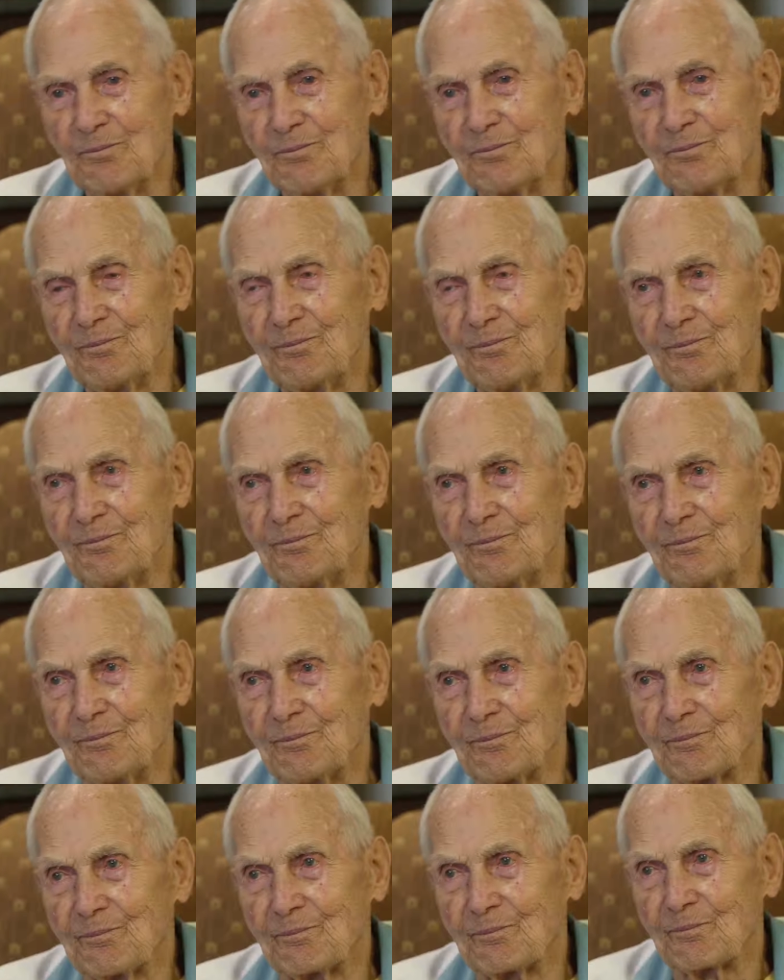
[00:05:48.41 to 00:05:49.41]

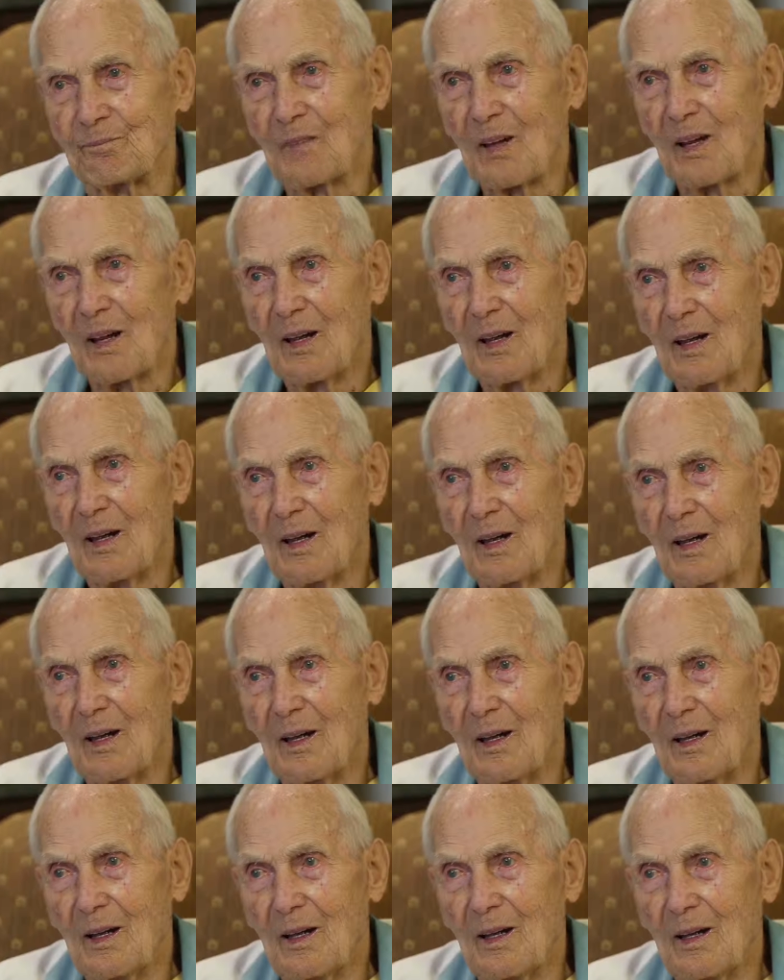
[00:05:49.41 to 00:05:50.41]
And he was
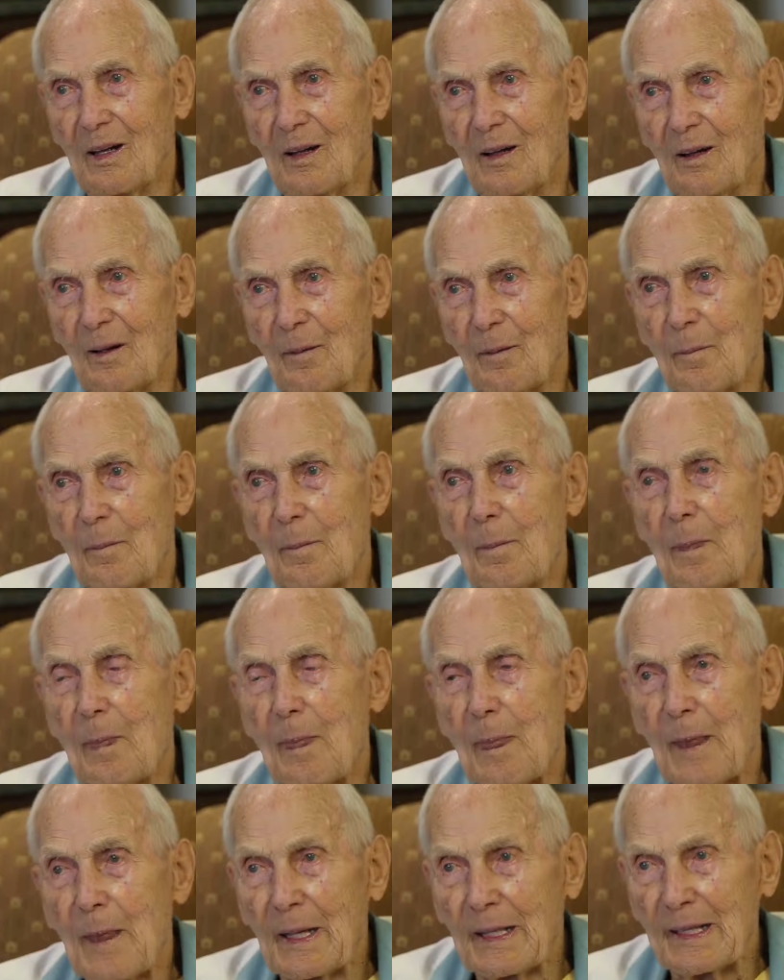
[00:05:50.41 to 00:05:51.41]
farming there too, right?
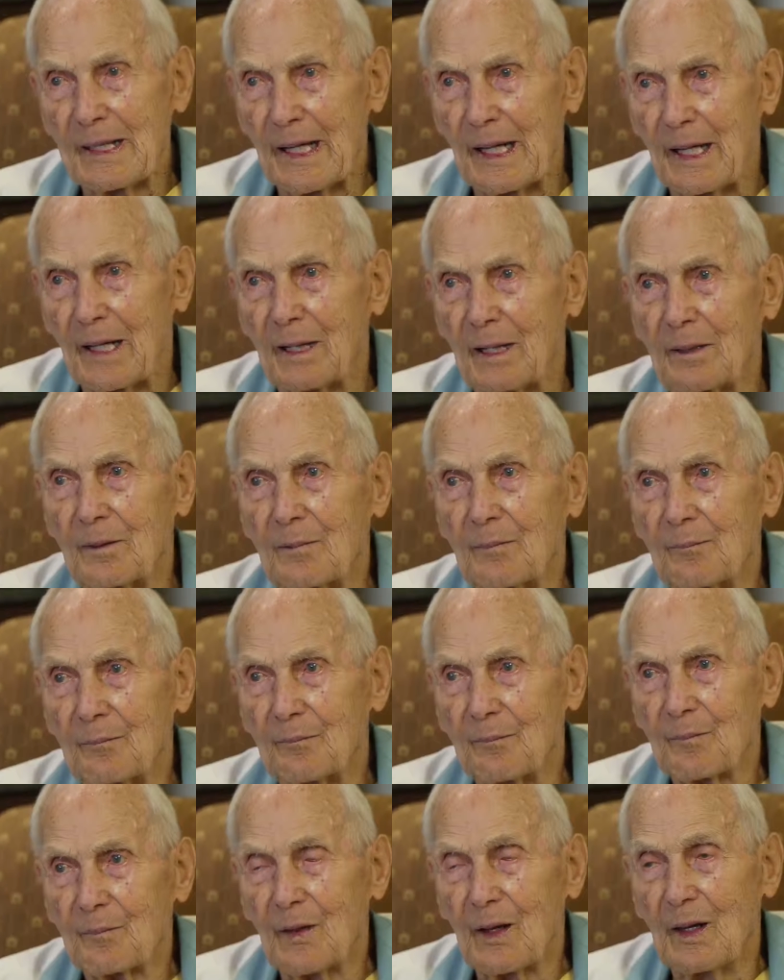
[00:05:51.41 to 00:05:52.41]
Yeah.
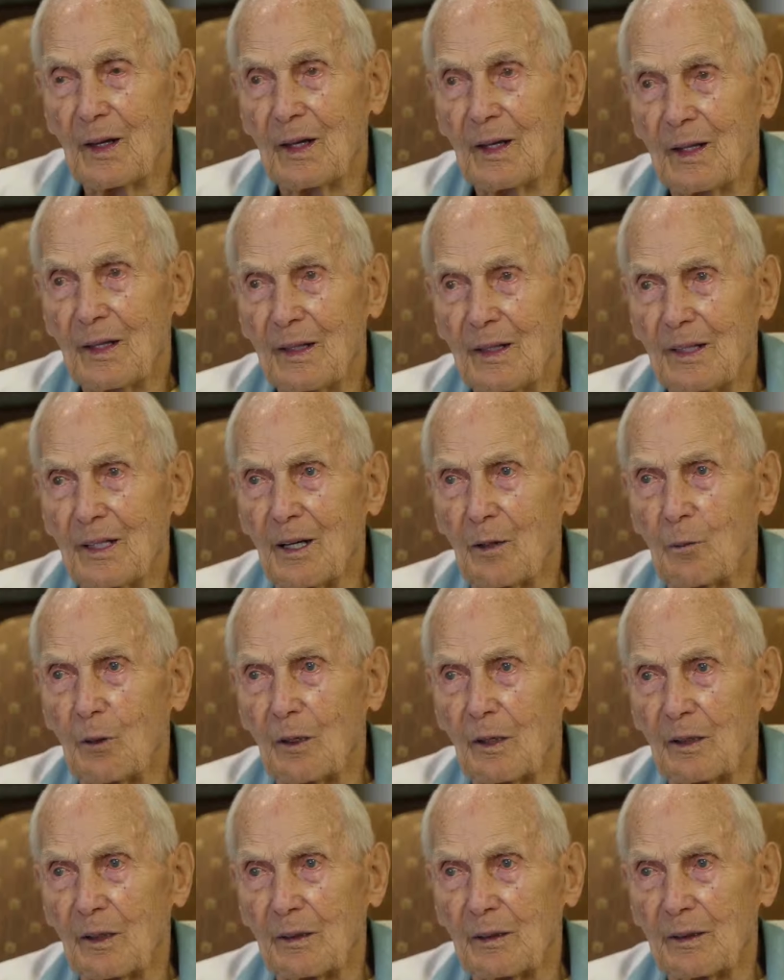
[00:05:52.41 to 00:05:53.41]
Yeah,
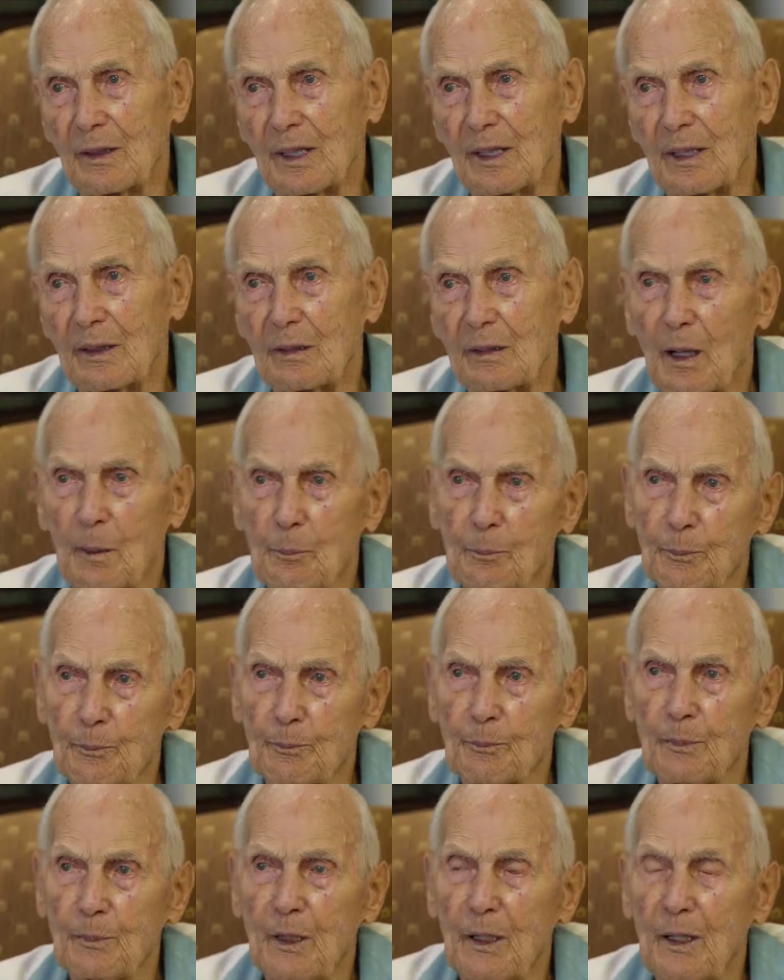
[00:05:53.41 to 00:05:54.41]
well, up
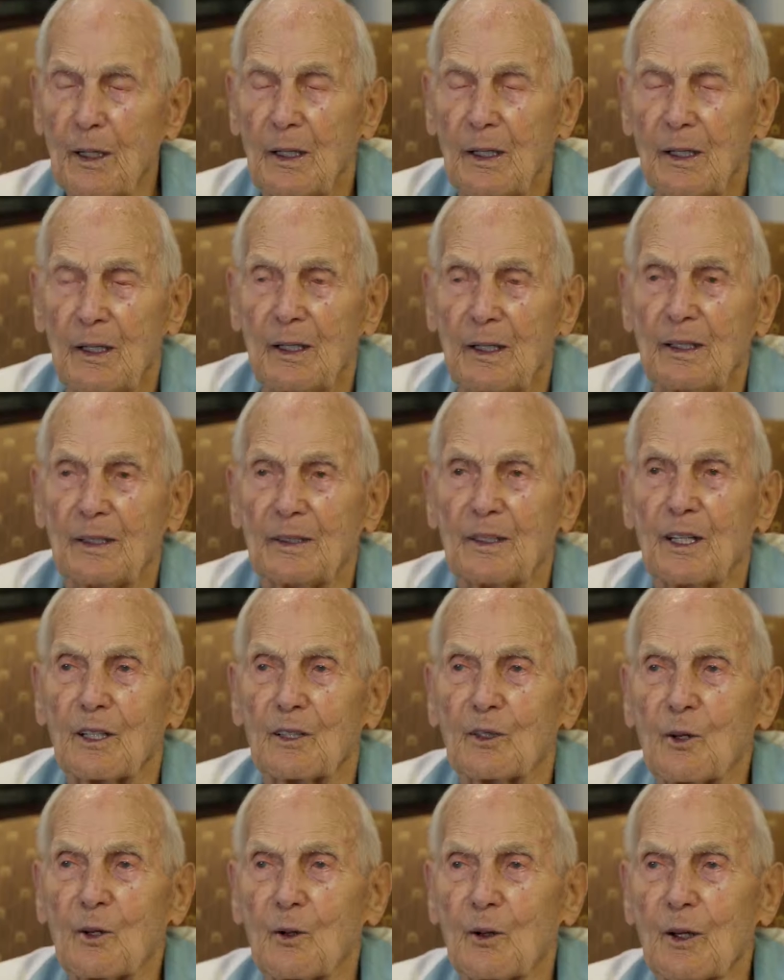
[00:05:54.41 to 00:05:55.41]
in
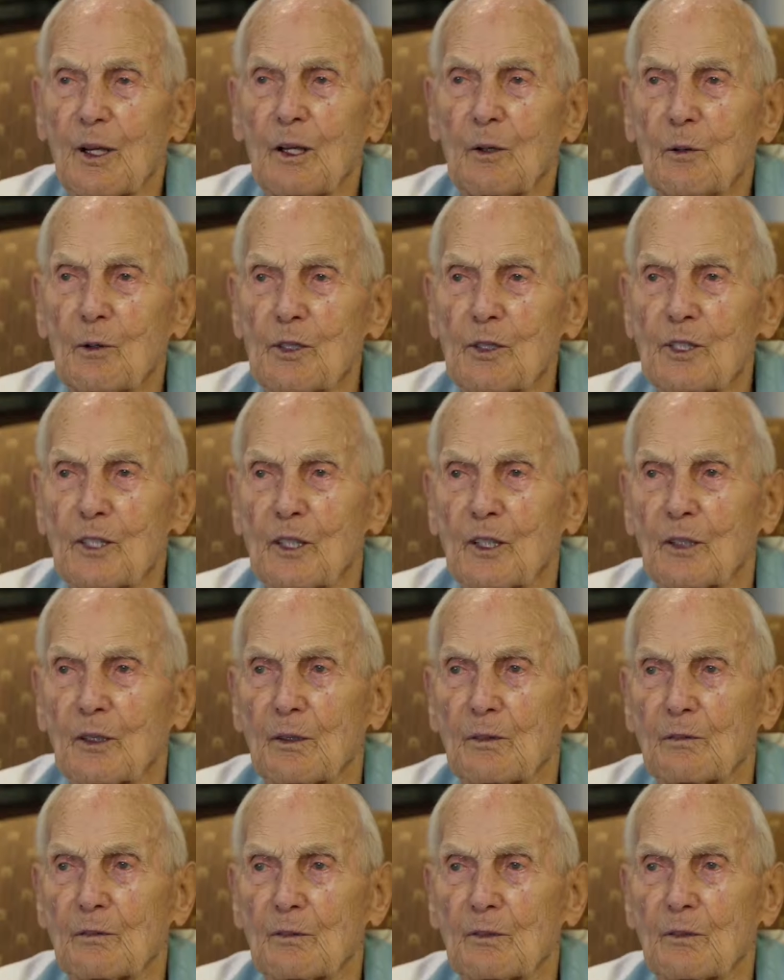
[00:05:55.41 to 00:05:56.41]
Dakota, he was
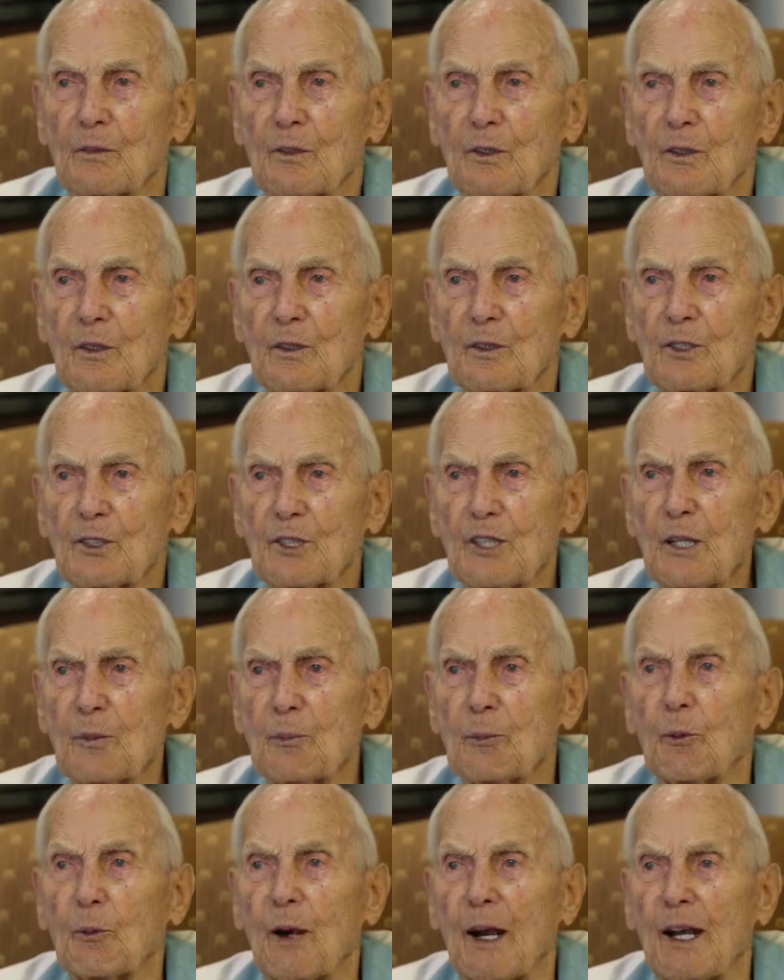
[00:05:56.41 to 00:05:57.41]
a sheep
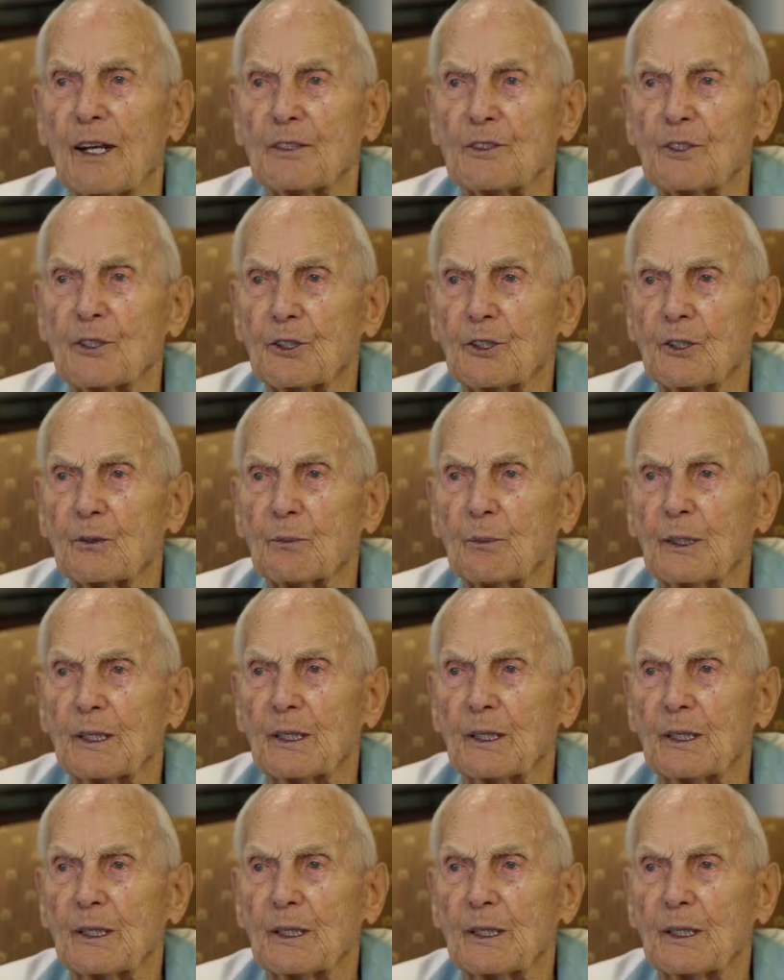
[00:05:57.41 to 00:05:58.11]
rancher, but